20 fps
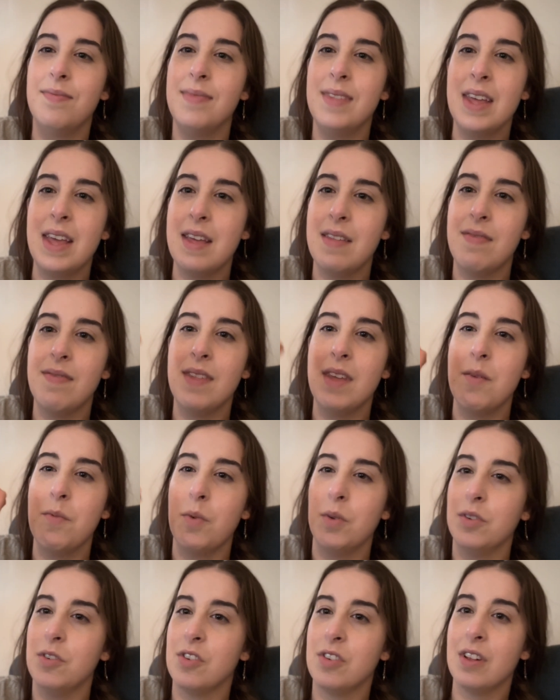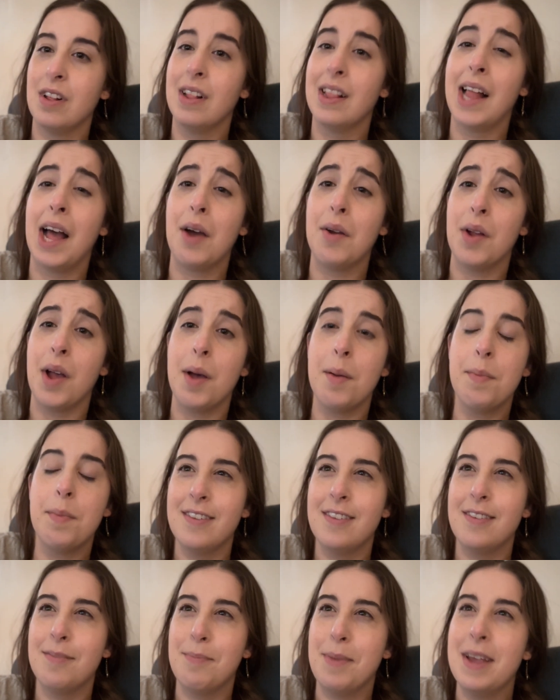it will just cloud up.
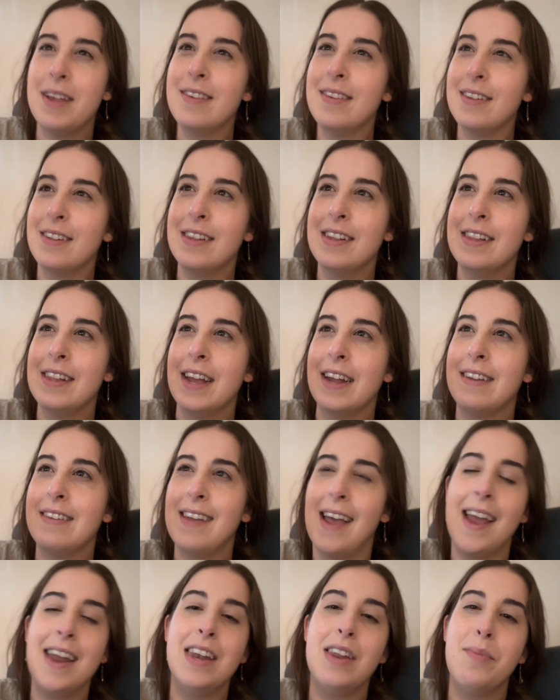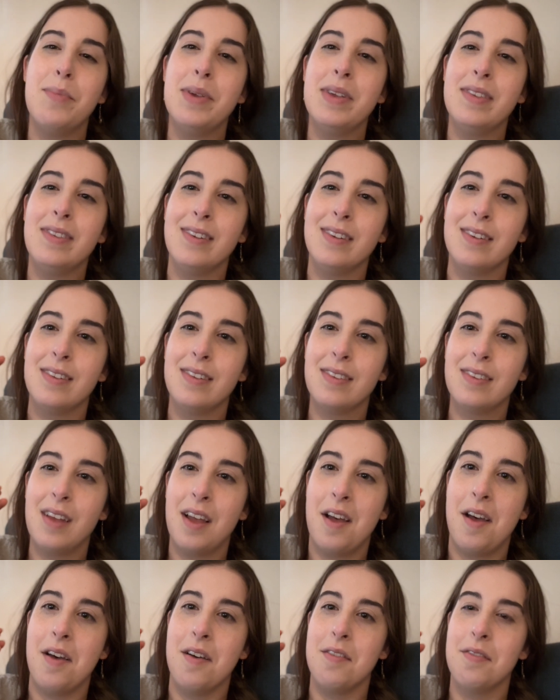It's basically like tiny pieces
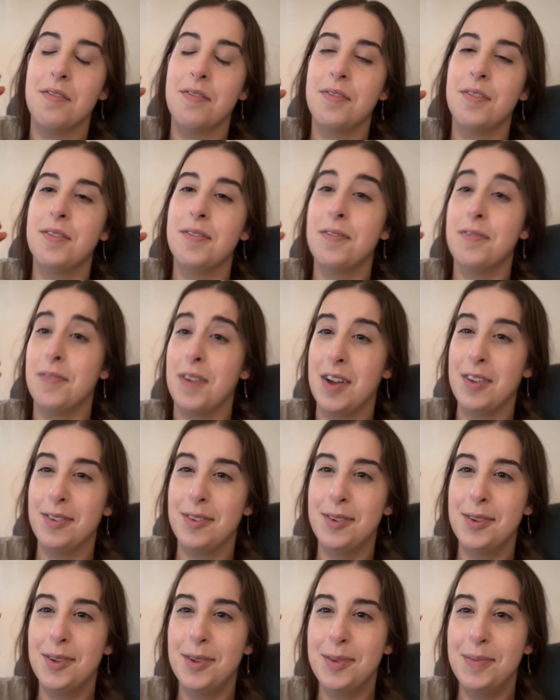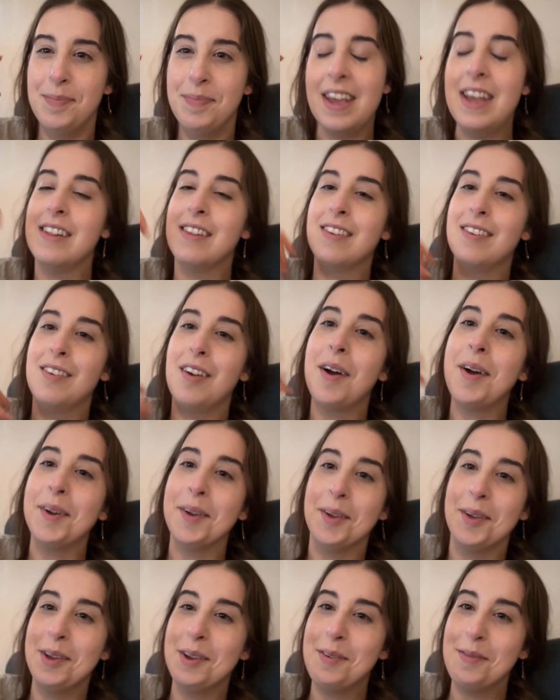of fossil. It's not
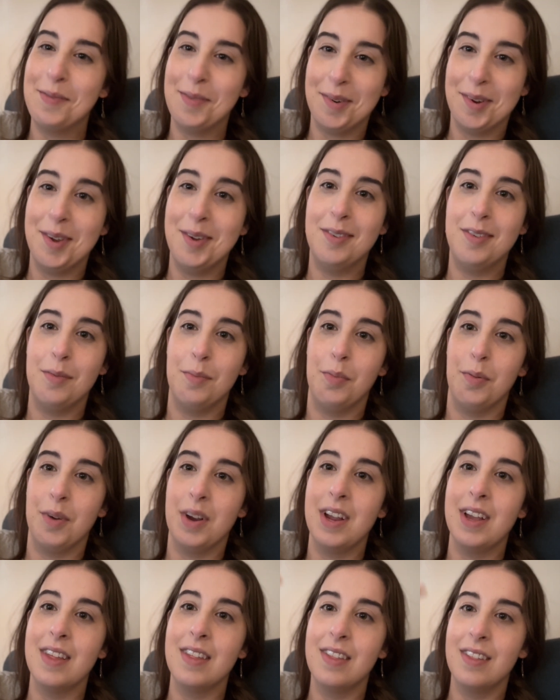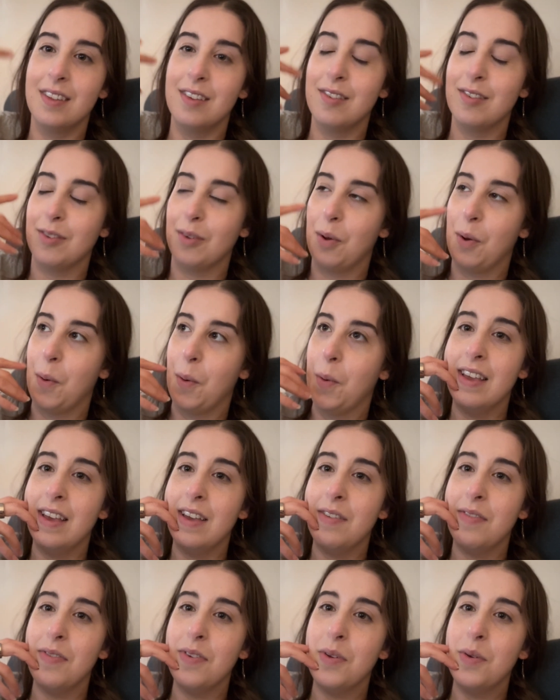good for you to breathe. So
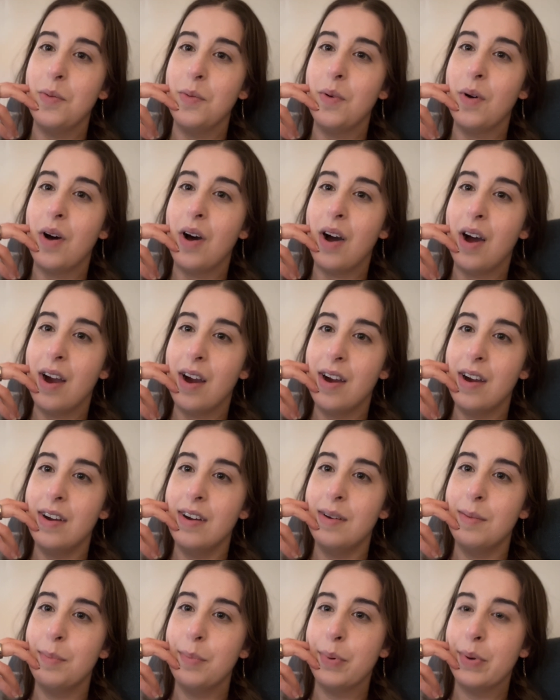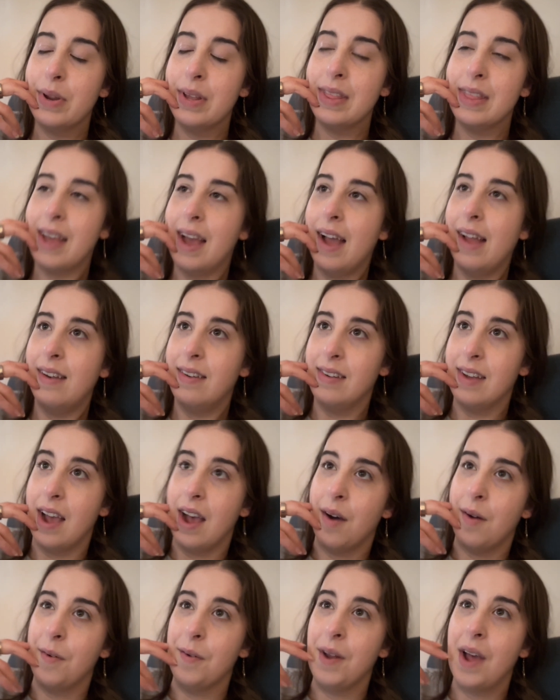if you are putting that
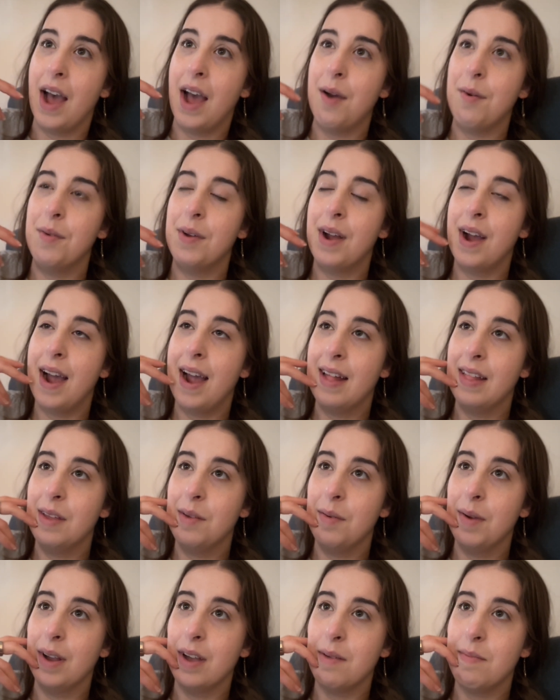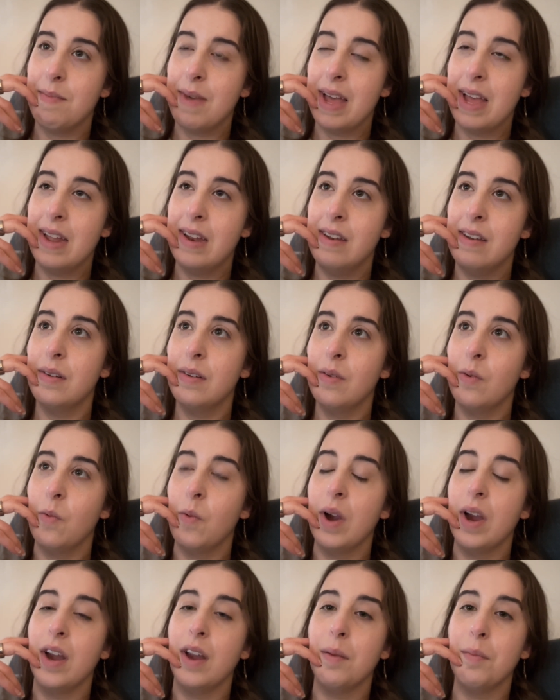down, I would highly recommend
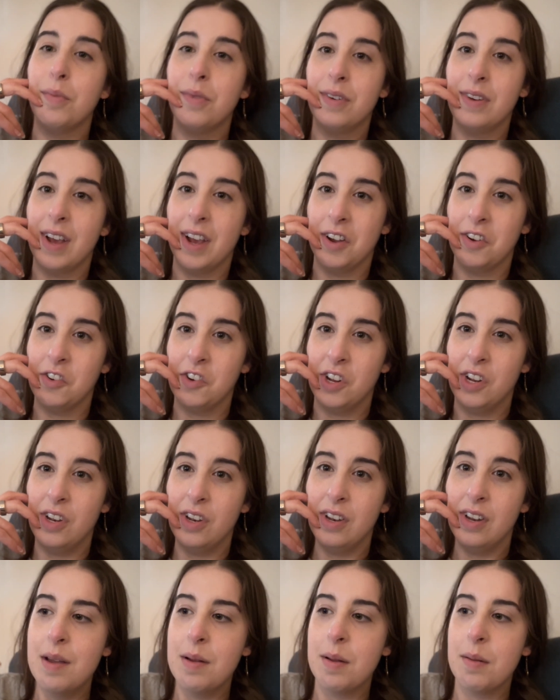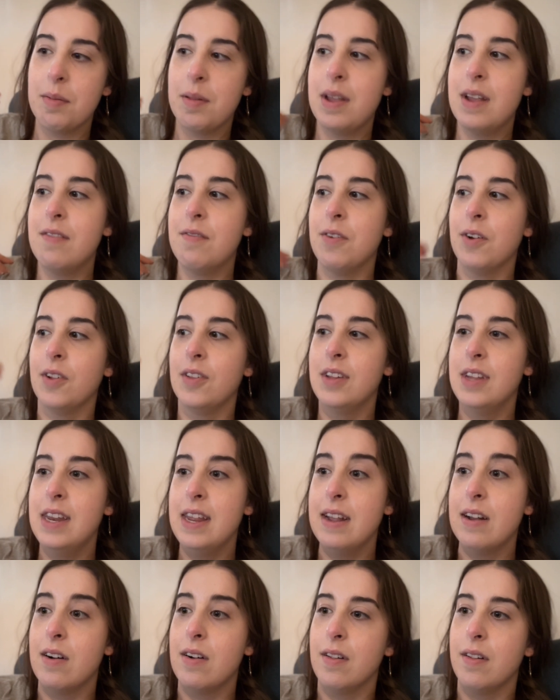wearing protection. My plan for
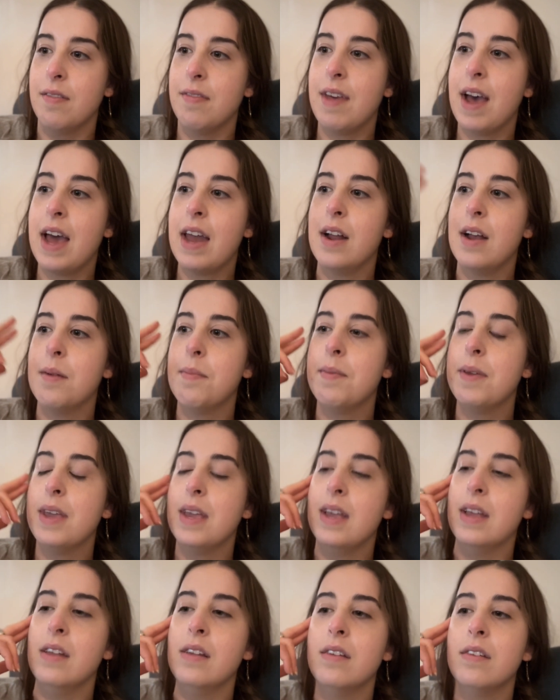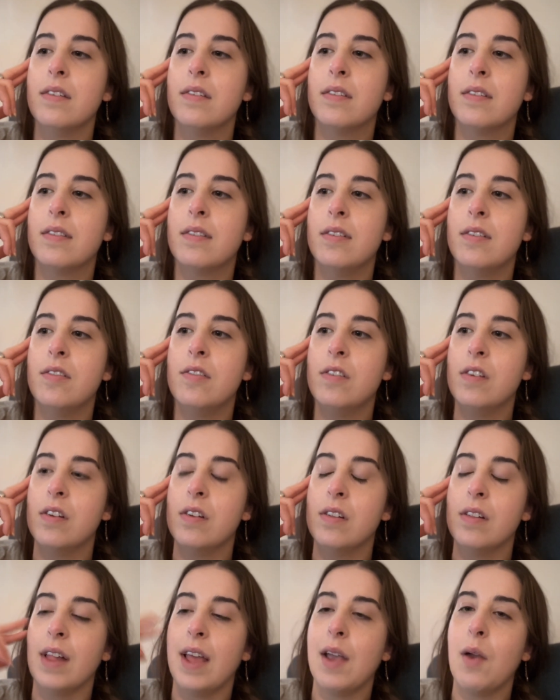cleaning all of that up is
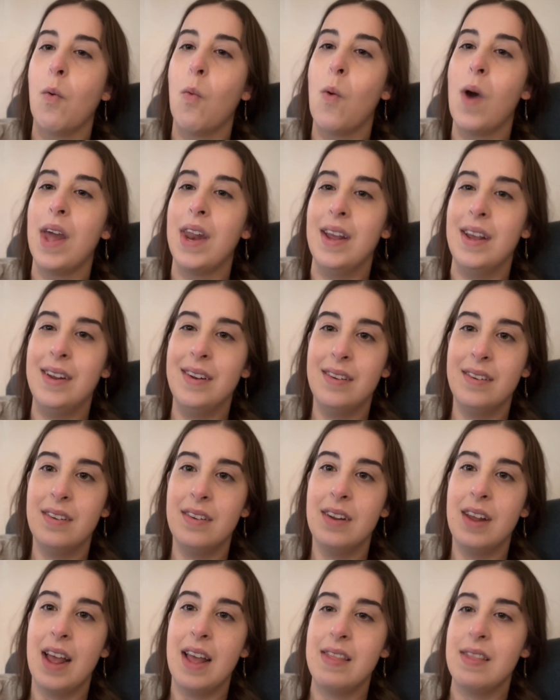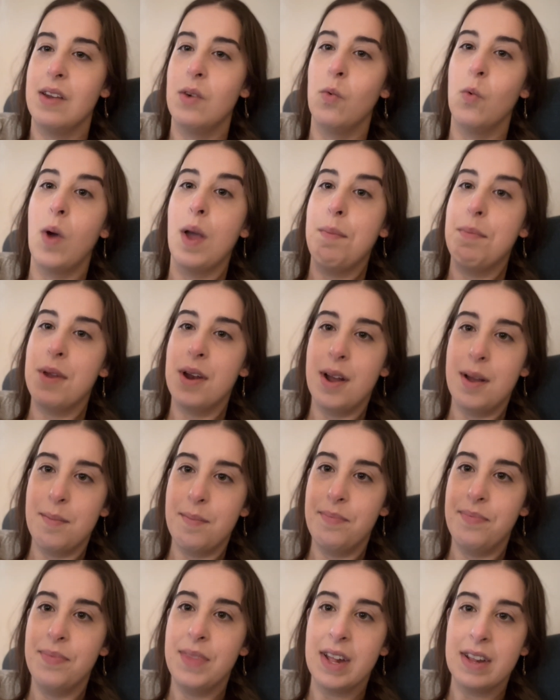to wet it and then wipe it up.
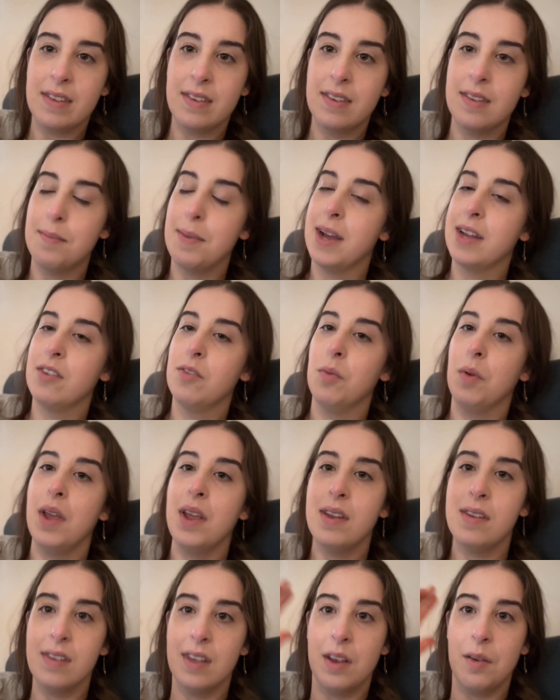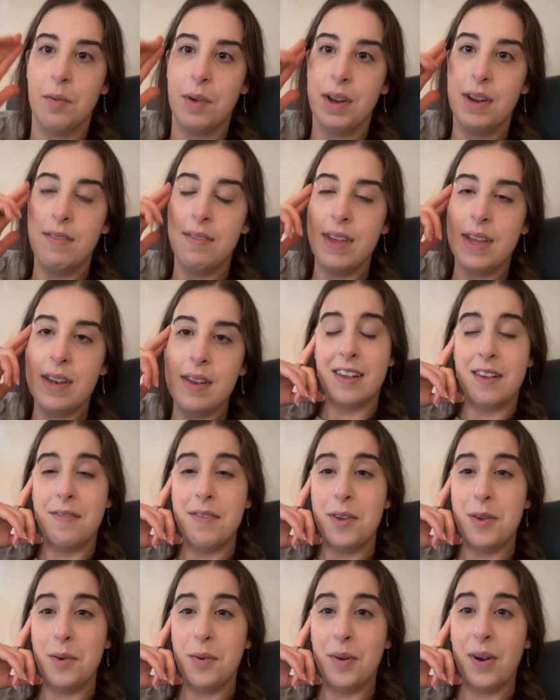That's the best way to get rid of it. If
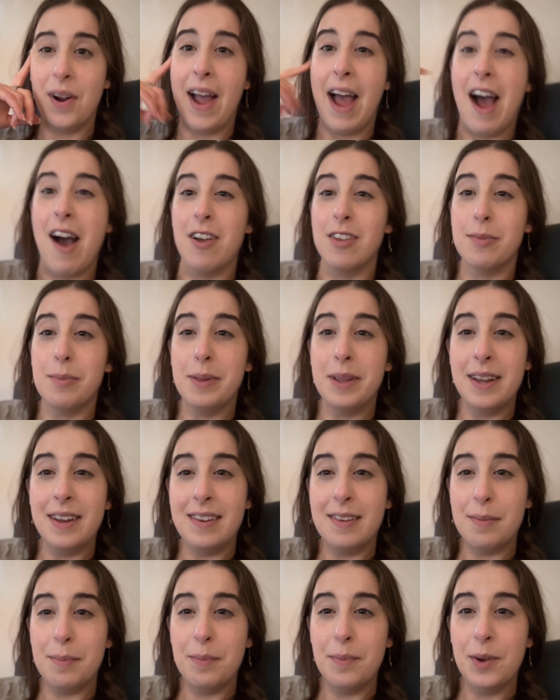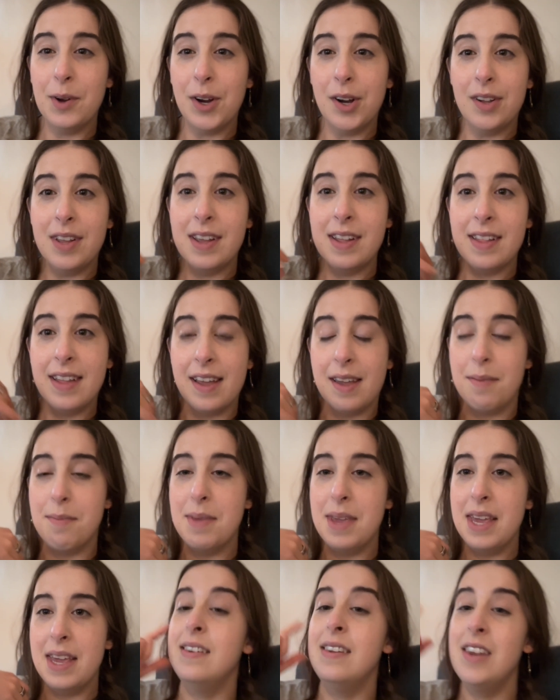you are a houseplant girly like
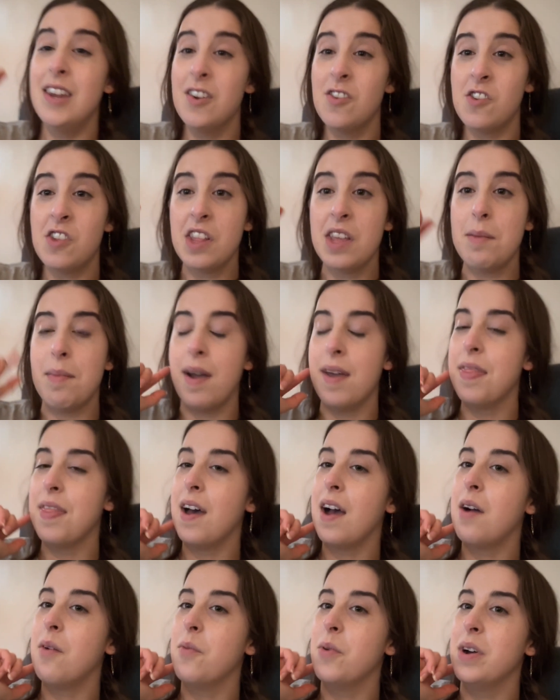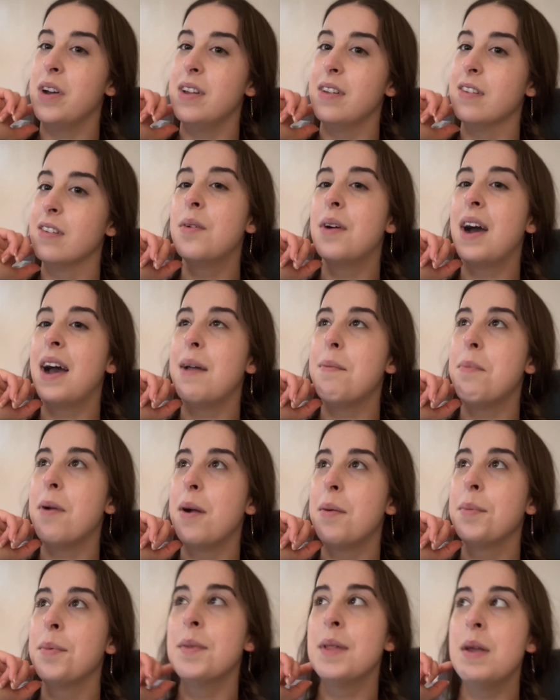me, initially my thought was I
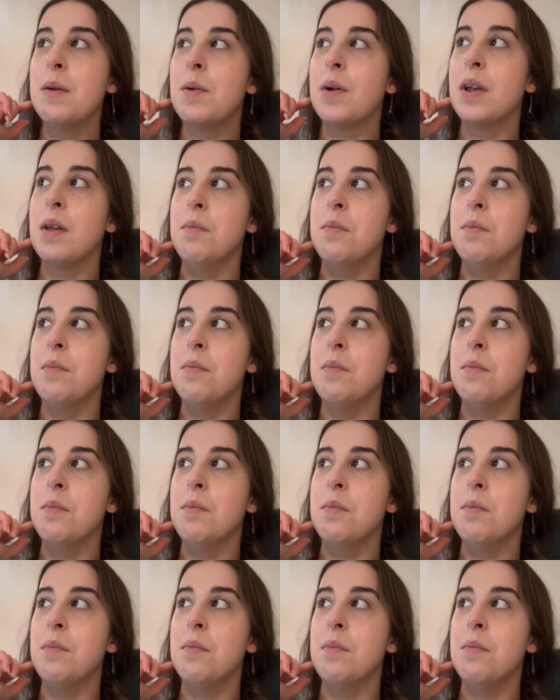probably want to